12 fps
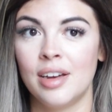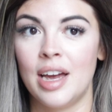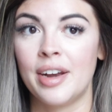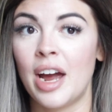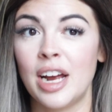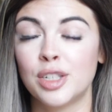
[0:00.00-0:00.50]

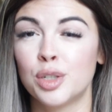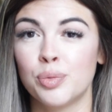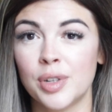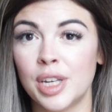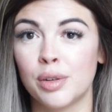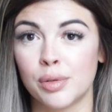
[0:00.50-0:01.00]
just
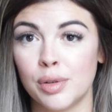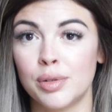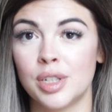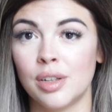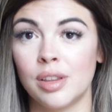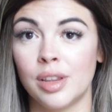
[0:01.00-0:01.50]
really grew
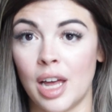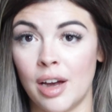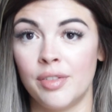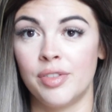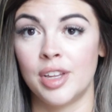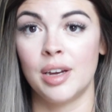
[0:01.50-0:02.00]
to
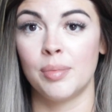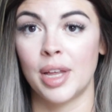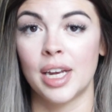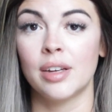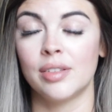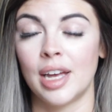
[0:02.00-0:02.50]
love them
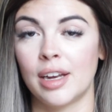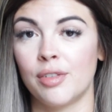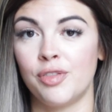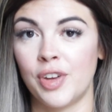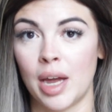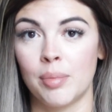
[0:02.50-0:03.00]
like a
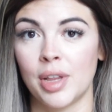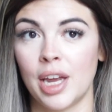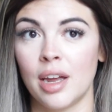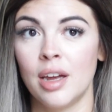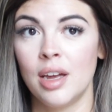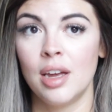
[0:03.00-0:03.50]

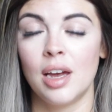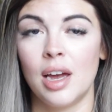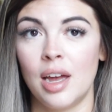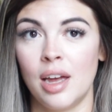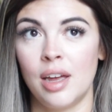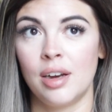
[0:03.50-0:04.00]
family.
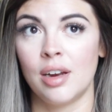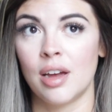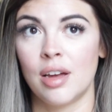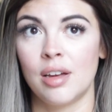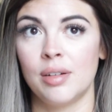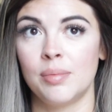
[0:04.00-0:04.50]
And
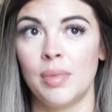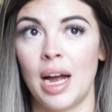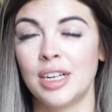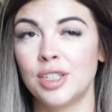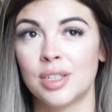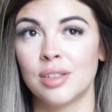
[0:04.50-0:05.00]

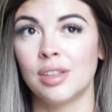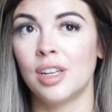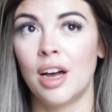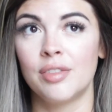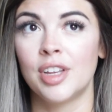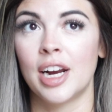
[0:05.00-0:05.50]
I just
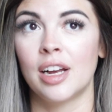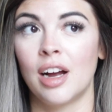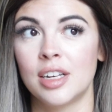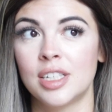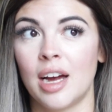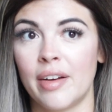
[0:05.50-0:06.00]
love that I
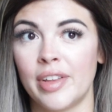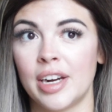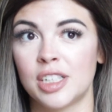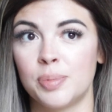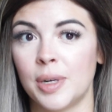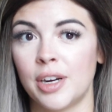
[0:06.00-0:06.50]
got to have that
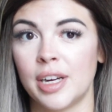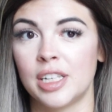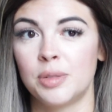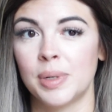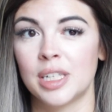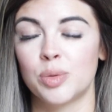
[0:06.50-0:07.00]

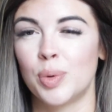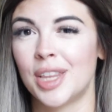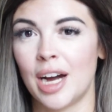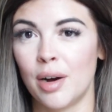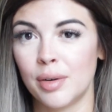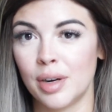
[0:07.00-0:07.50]
experience, because
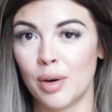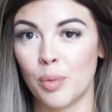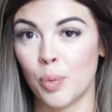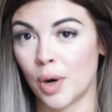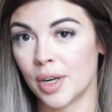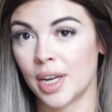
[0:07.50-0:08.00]
without
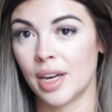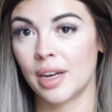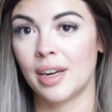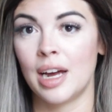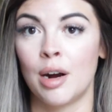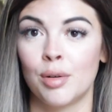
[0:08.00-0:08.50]
working
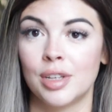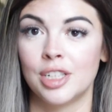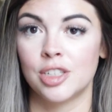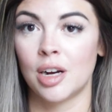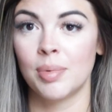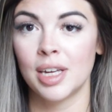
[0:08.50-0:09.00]
an
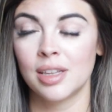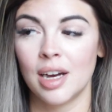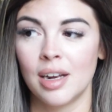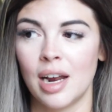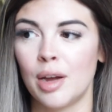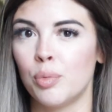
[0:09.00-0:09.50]
hourly job like
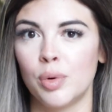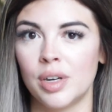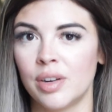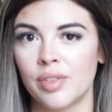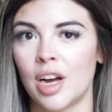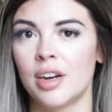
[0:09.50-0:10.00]
that, I
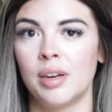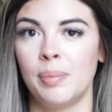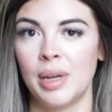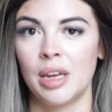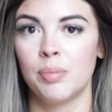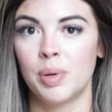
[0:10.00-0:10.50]
wouldn't have gotten to
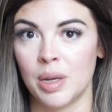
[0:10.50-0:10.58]
meet